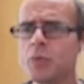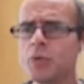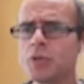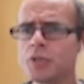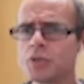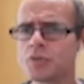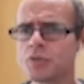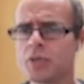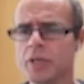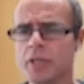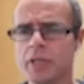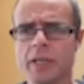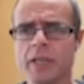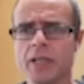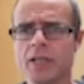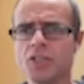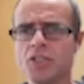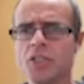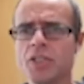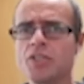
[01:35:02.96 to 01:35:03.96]
was
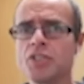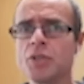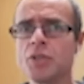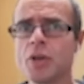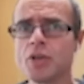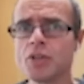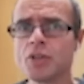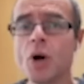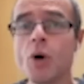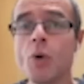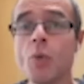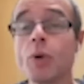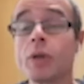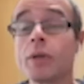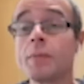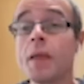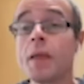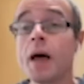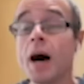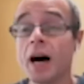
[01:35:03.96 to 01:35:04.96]
thinking, and she, she goes, "Oh
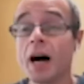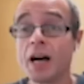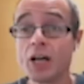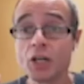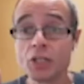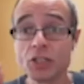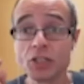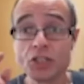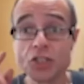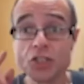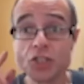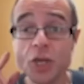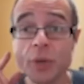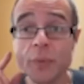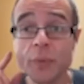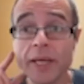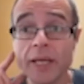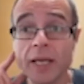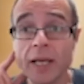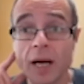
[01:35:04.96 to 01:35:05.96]
well, I got a
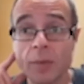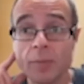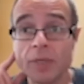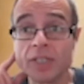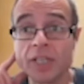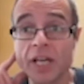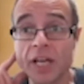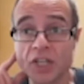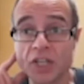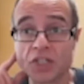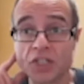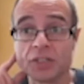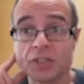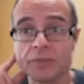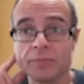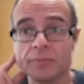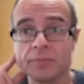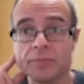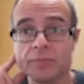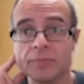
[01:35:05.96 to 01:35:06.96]
chewing gum
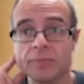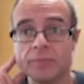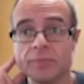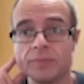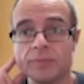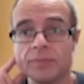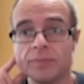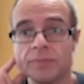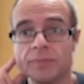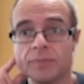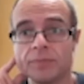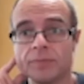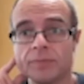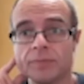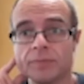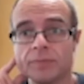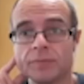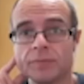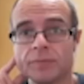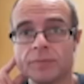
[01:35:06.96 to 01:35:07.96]
addiction."
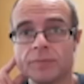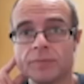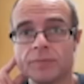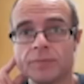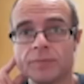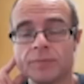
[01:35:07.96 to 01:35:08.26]
Yep.